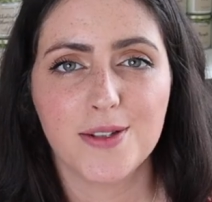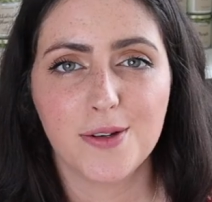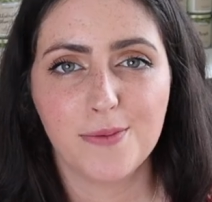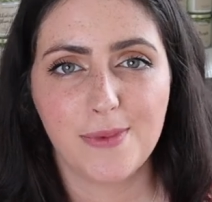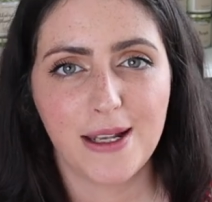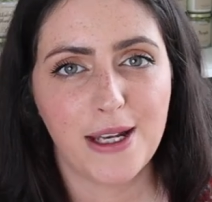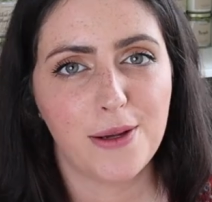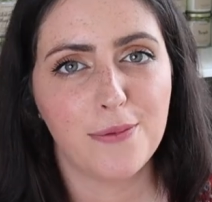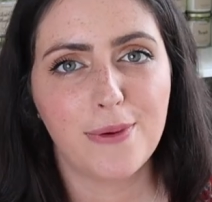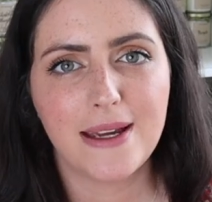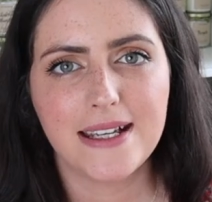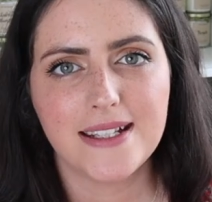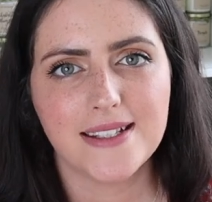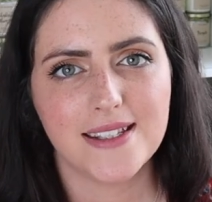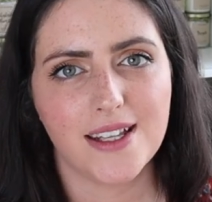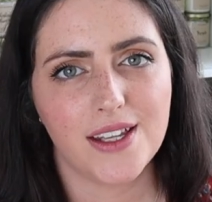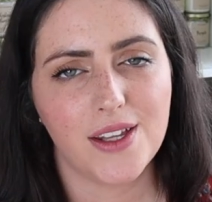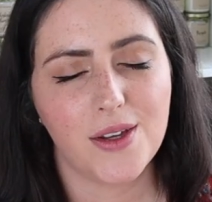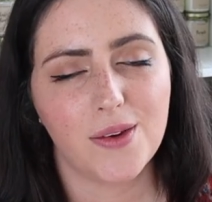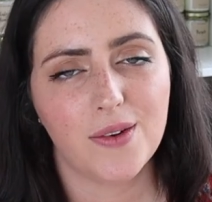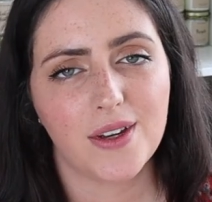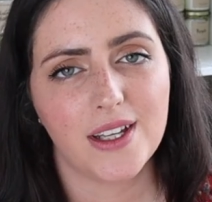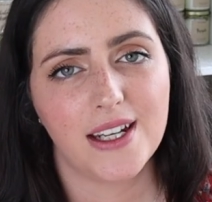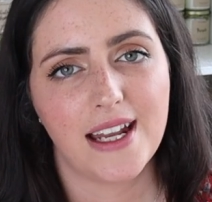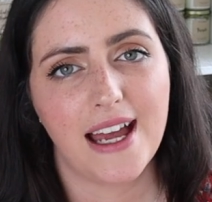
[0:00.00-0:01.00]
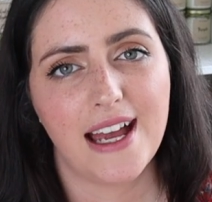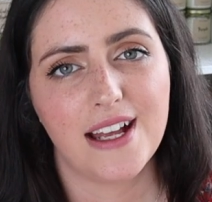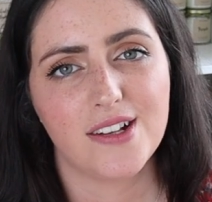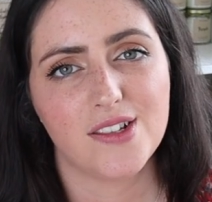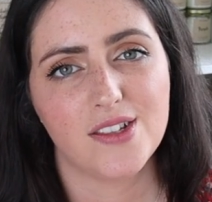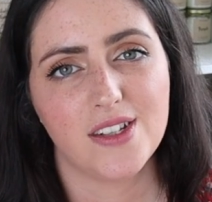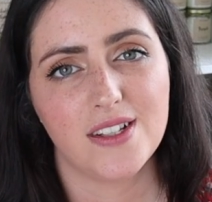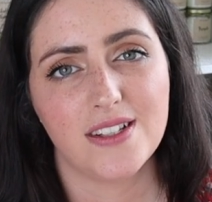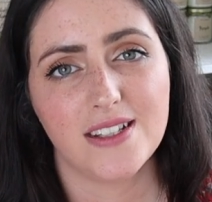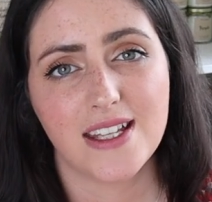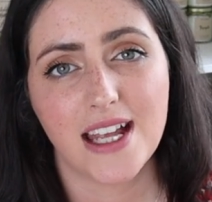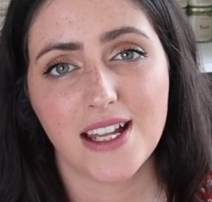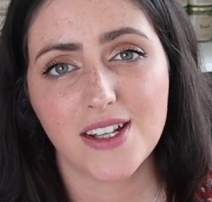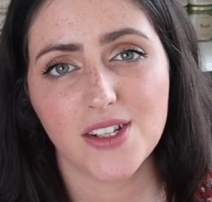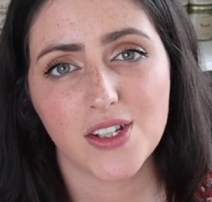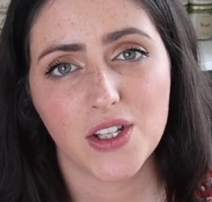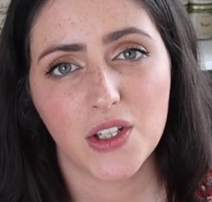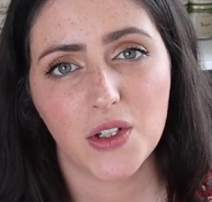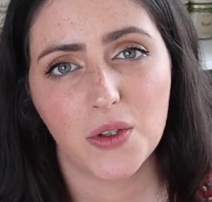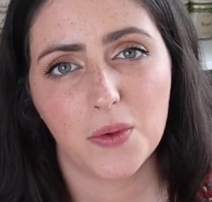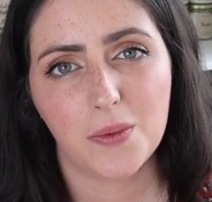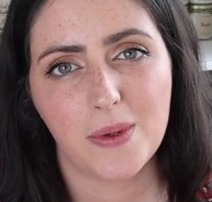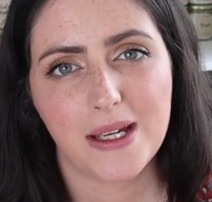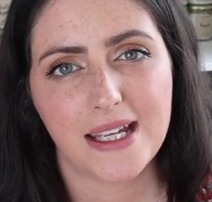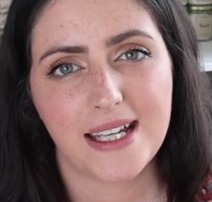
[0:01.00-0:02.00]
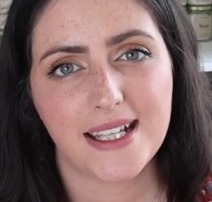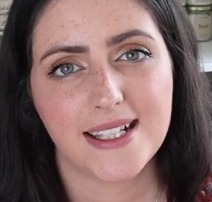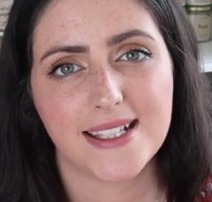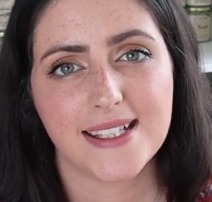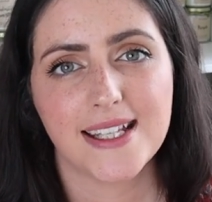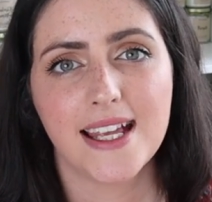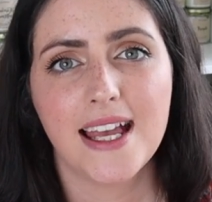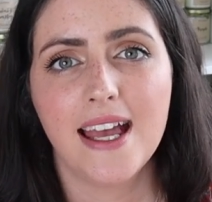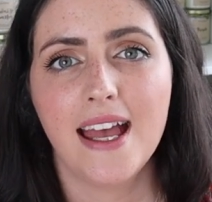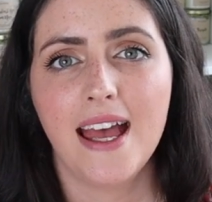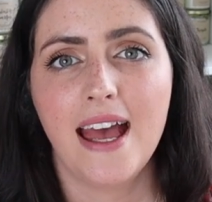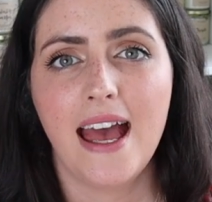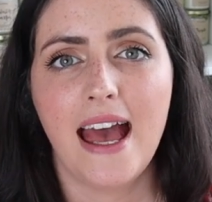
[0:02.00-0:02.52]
so many ways that you can actually center your wicks,